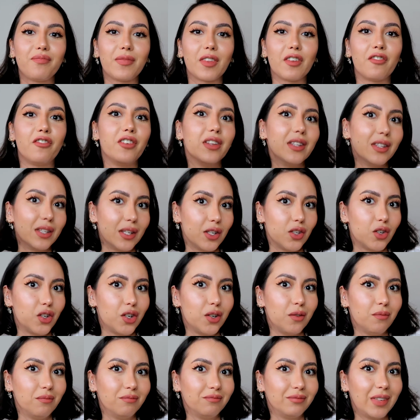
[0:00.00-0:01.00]

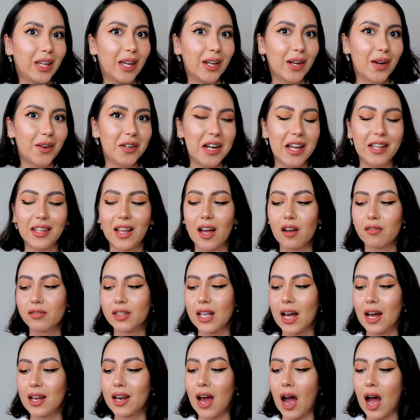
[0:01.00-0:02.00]
vintage, you know. I love
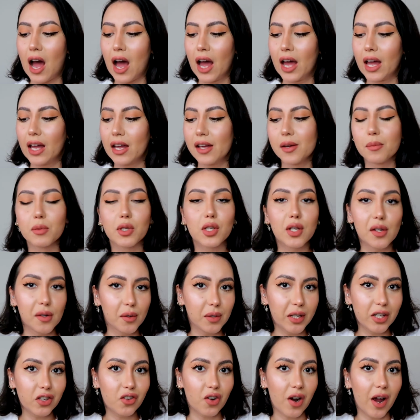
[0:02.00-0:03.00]
that. I am
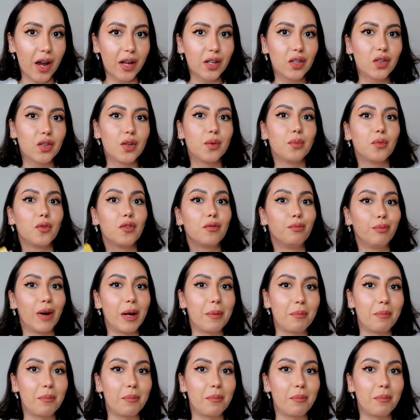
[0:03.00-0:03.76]
slowly trying to move my